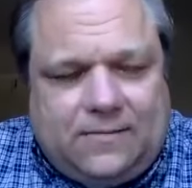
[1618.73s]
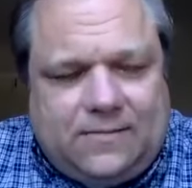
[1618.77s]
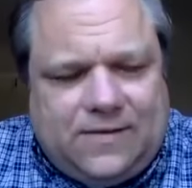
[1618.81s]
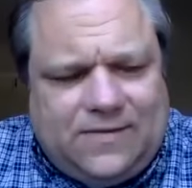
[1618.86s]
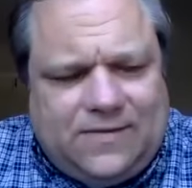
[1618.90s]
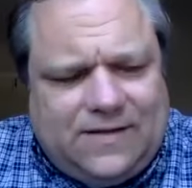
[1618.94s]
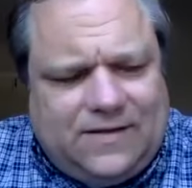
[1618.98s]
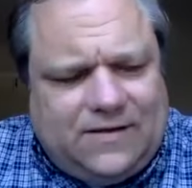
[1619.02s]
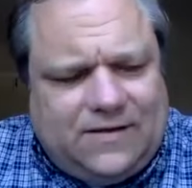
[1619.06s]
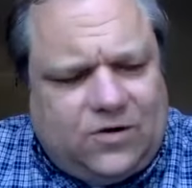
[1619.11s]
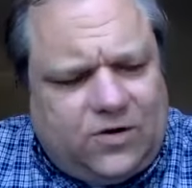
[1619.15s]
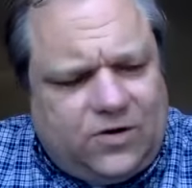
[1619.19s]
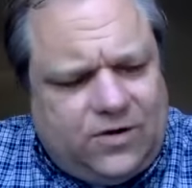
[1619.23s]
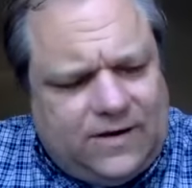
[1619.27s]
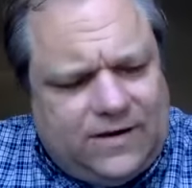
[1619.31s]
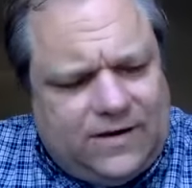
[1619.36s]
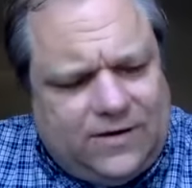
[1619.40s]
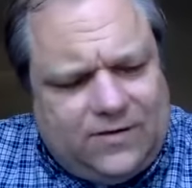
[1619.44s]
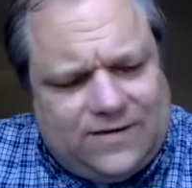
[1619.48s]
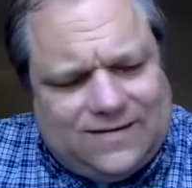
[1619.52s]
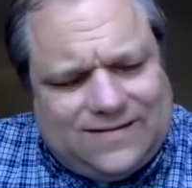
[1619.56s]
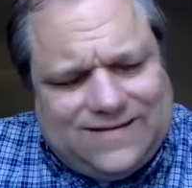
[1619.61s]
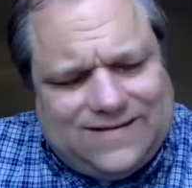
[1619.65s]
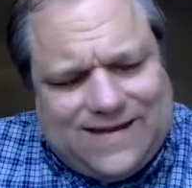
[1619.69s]
then
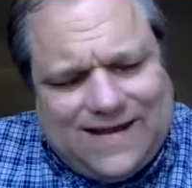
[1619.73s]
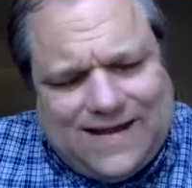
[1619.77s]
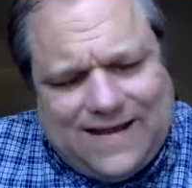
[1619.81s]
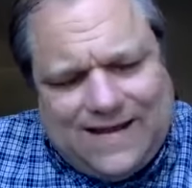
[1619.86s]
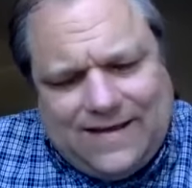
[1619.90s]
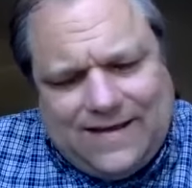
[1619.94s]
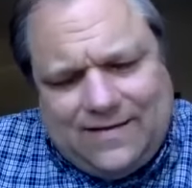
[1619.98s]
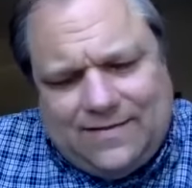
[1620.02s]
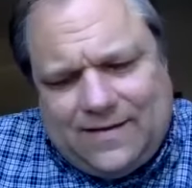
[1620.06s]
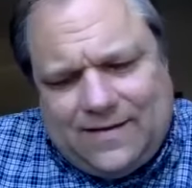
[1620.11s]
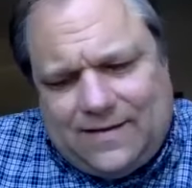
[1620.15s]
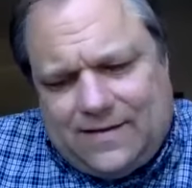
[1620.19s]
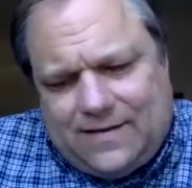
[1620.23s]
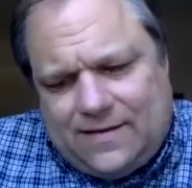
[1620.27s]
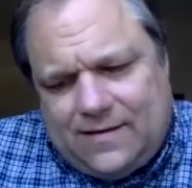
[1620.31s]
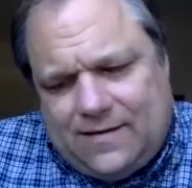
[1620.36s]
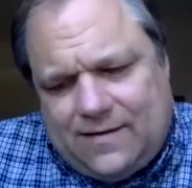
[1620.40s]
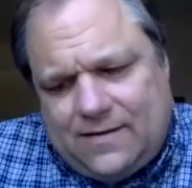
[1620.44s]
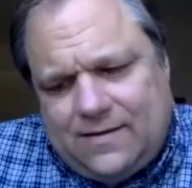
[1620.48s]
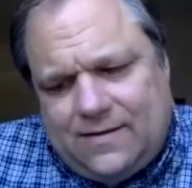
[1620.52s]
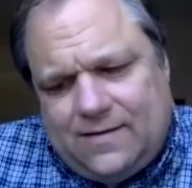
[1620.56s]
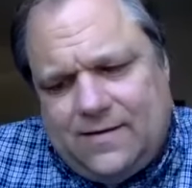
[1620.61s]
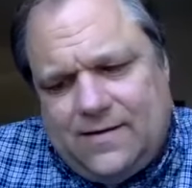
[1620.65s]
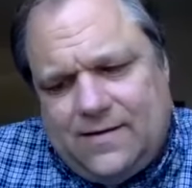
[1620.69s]
hearing today
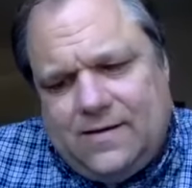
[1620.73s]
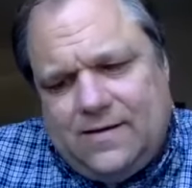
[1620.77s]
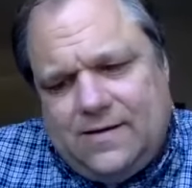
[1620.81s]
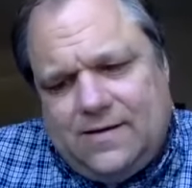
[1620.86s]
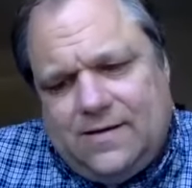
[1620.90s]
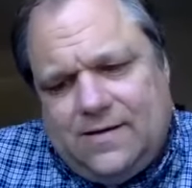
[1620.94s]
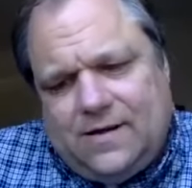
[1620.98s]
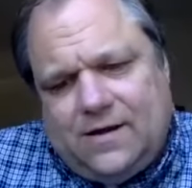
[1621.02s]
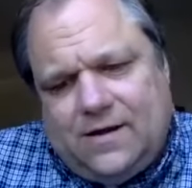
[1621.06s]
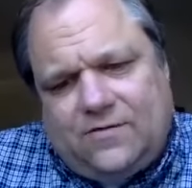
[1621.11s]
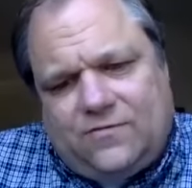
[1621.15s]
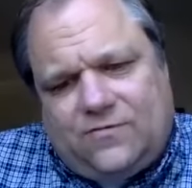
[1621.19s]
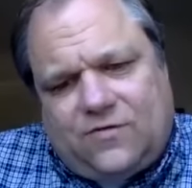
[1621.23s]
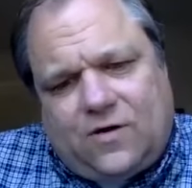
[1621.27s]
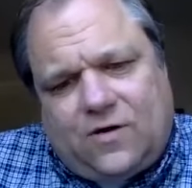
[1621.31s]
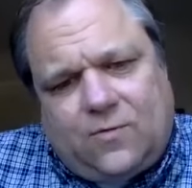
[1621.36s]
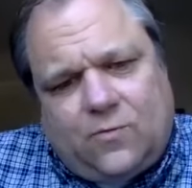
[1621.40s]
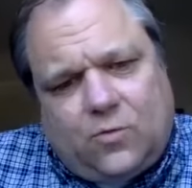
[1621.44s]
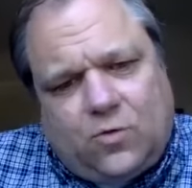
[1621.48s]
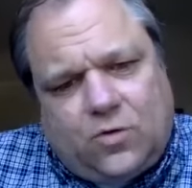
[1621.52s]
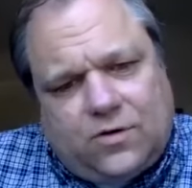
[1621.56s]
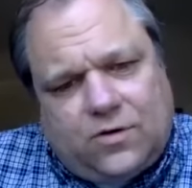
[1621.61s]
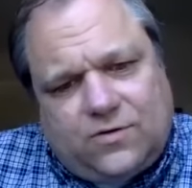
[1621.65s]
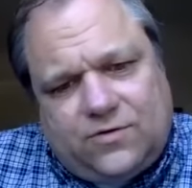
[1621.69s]
that farm
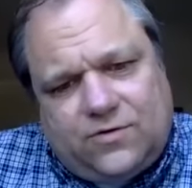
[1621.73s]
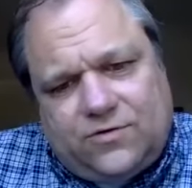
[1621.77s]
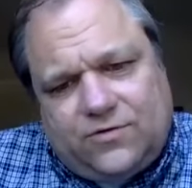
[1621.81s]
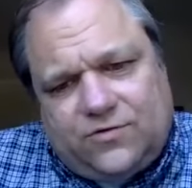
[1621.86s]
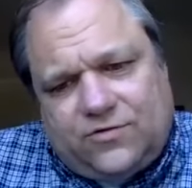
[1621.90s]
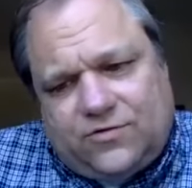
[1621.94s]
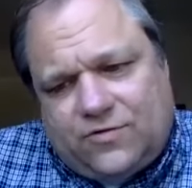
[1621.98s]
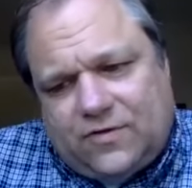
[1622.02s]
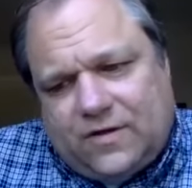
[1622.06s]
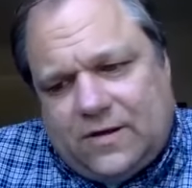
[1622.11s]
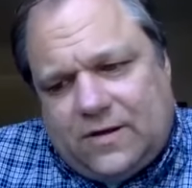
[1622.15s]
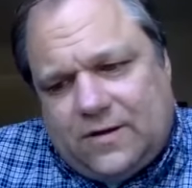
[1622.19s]
workers